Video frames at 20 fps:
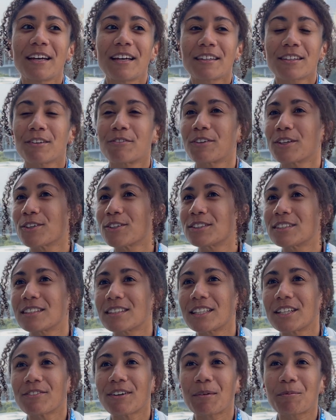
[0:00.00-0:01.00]
the fields that
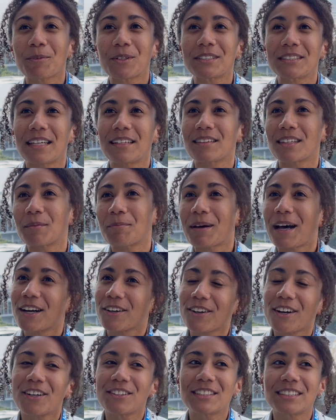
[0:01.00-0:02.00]
they represent, the
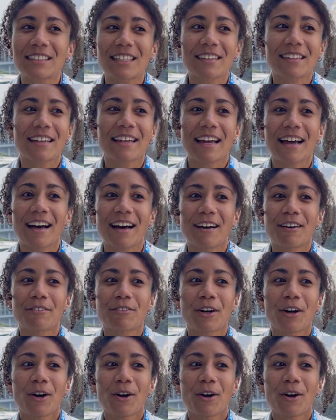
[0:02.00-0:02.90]
backgrounds that they have,